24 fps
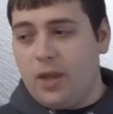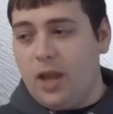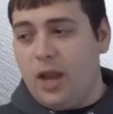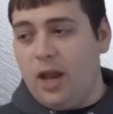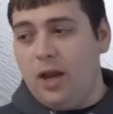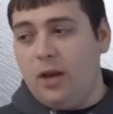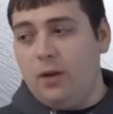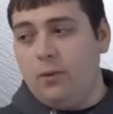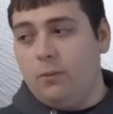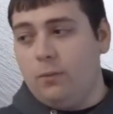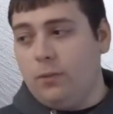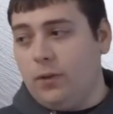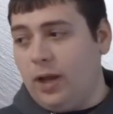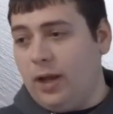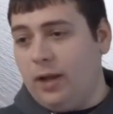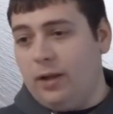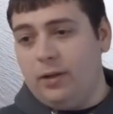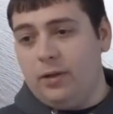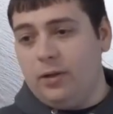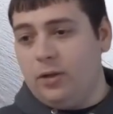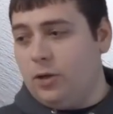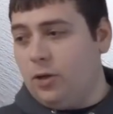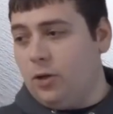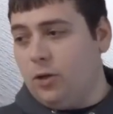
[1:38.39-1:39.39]
and
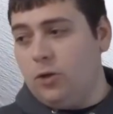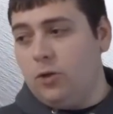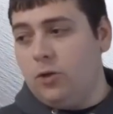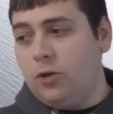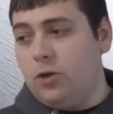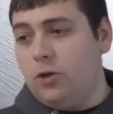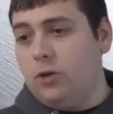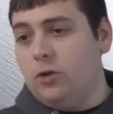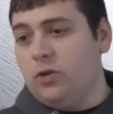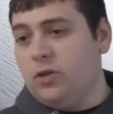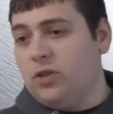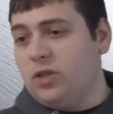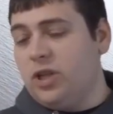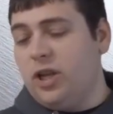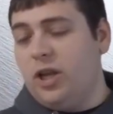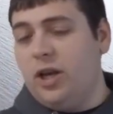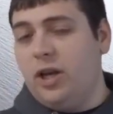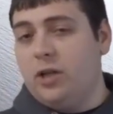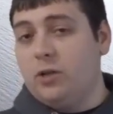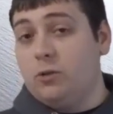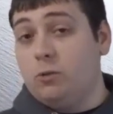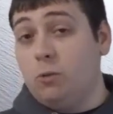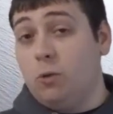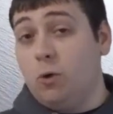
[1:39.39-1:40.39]
you can use a
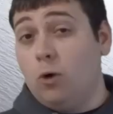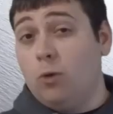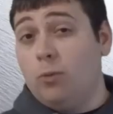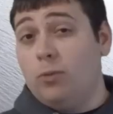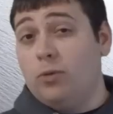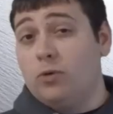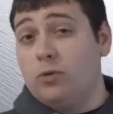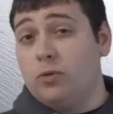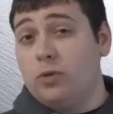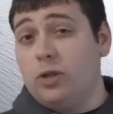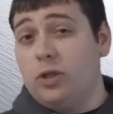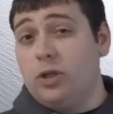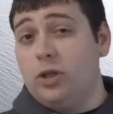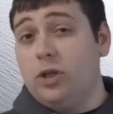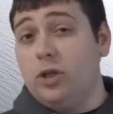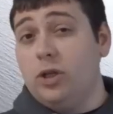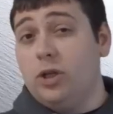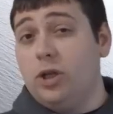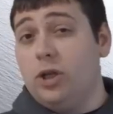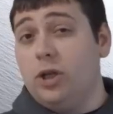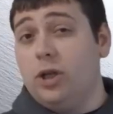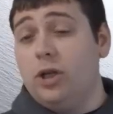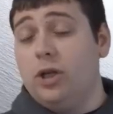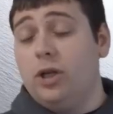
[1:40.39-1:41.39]
10-inch worm is really
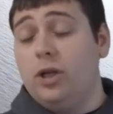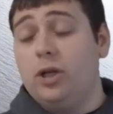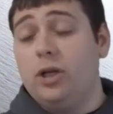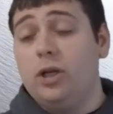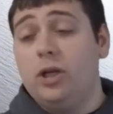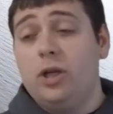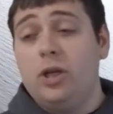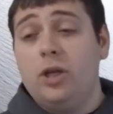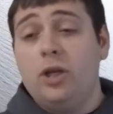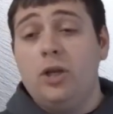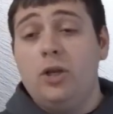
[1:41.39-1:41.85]
good.